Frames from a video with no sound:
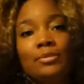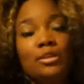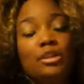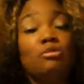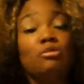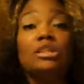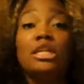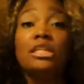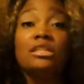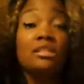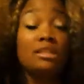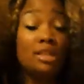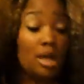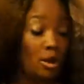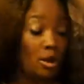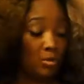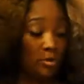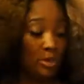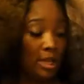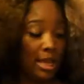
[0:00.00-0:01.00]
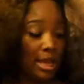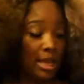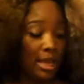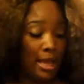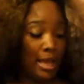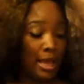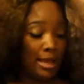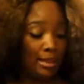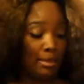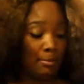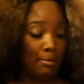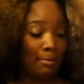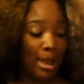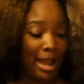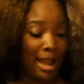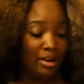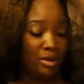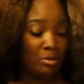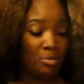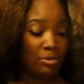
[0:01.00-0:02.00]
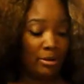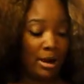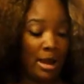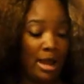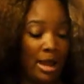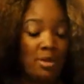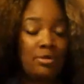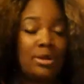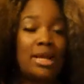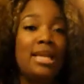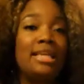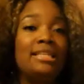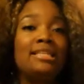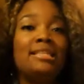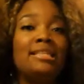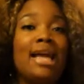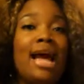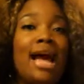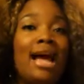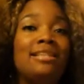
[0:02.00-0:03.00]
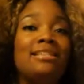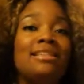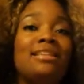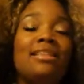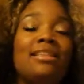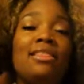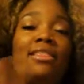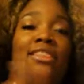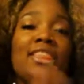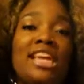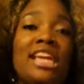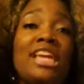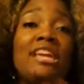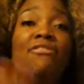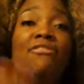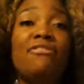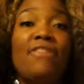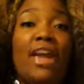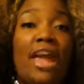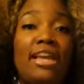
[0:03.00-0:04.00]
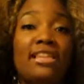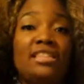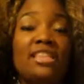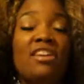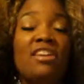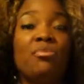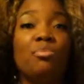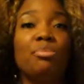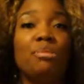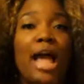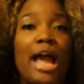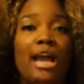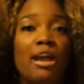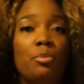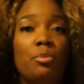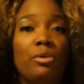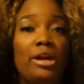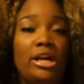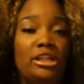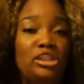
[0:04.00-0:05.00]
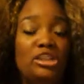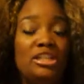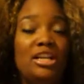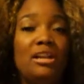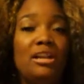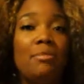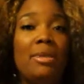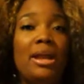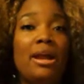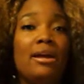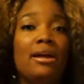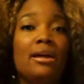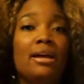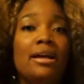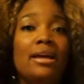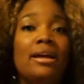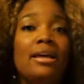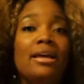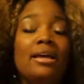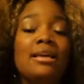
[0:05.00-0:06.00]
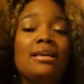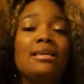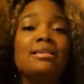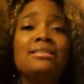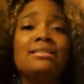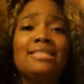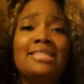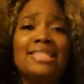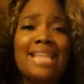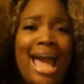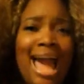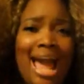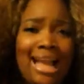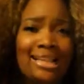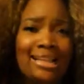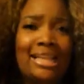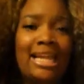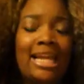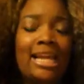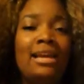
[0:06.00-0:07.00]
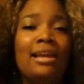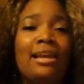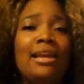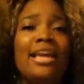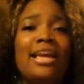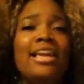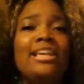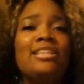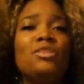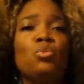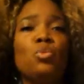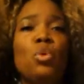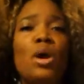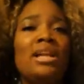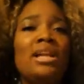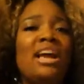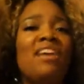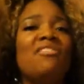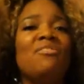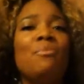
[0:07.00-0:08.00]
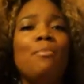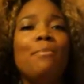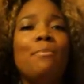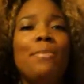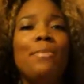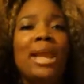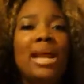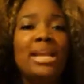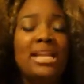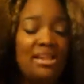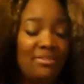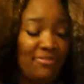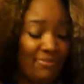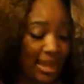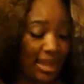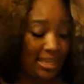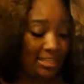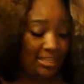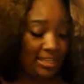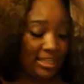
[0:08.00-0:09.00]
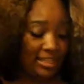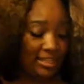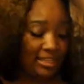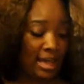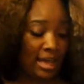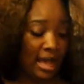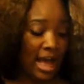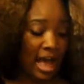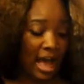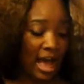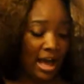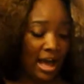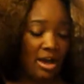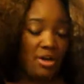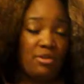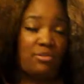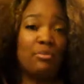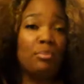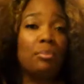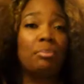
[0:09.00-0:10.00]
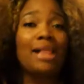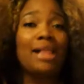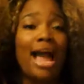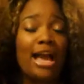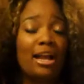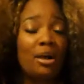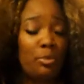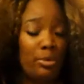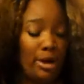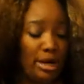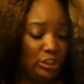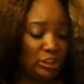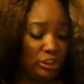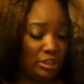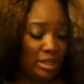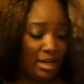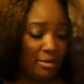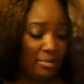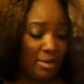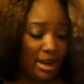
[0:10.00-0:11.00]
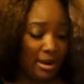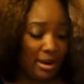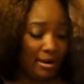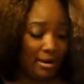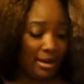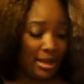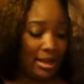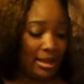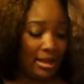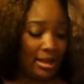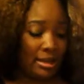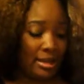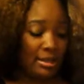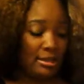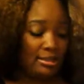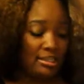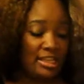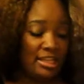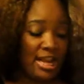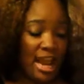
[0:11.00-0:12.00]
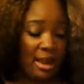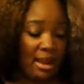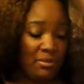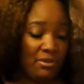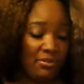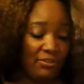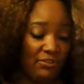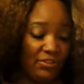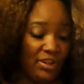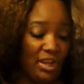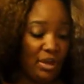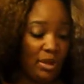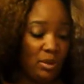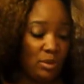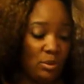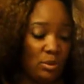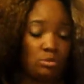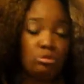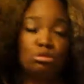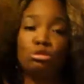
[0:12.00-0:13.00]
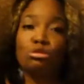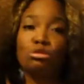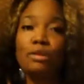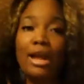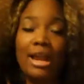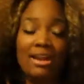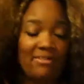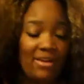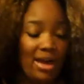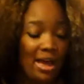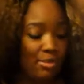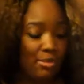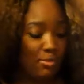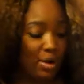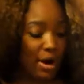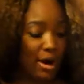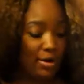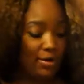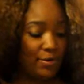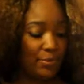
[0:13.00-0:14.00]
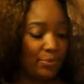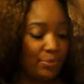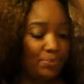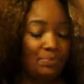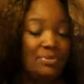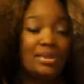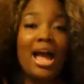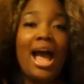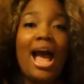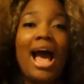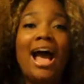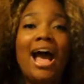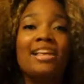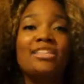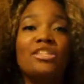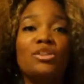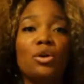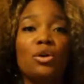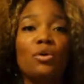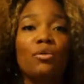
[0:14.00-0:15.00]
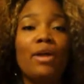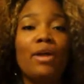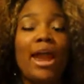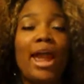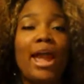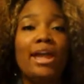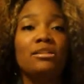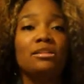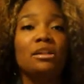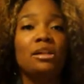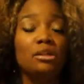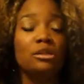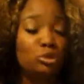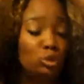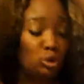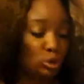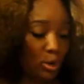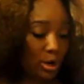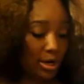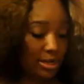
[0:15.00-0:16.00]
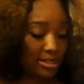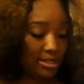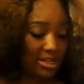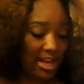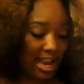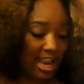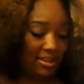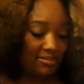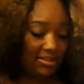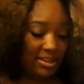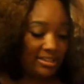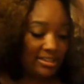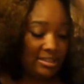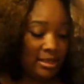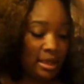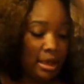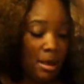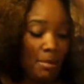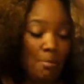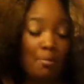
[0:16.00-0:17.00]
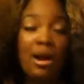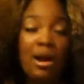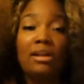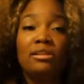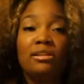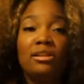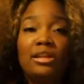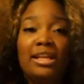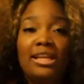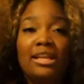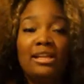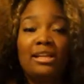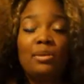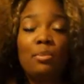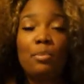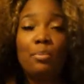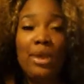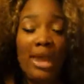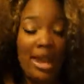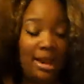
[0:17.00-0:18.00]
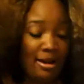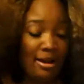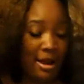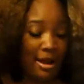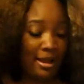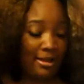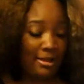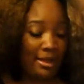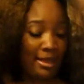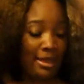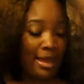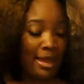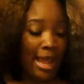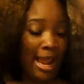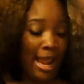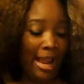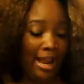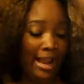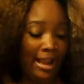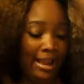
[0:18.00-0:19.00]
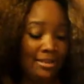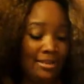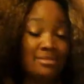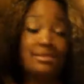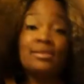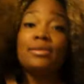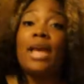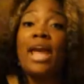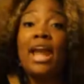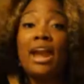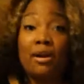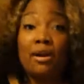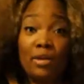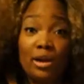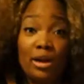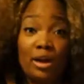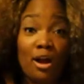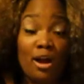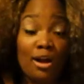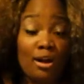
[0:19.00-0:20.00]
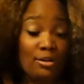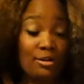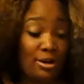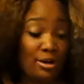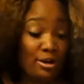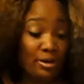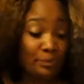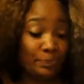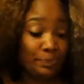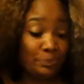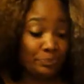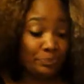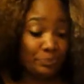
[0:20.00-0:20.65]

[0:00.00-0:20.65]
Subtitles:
You just don't. Michael Brown is not the face of Black oppression in America. Sadly, he's one of many faces of Black oppression in America. To name a few: Trayvon Martin, Oscar Grant, Jordan Davis, Marlene Pinnock, and Eric Gardner.